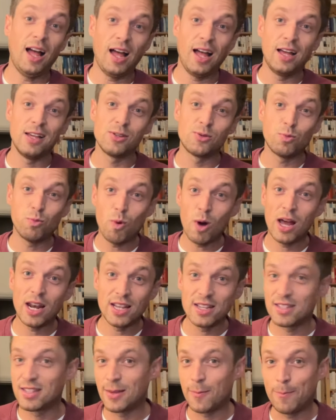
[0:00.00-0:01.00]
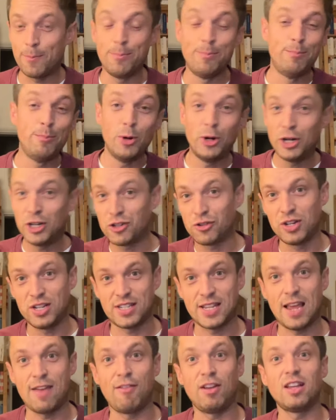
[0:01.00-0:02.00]
As well as the monetary
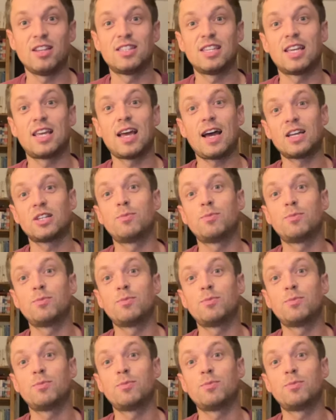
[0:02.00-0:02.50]
savings, the gas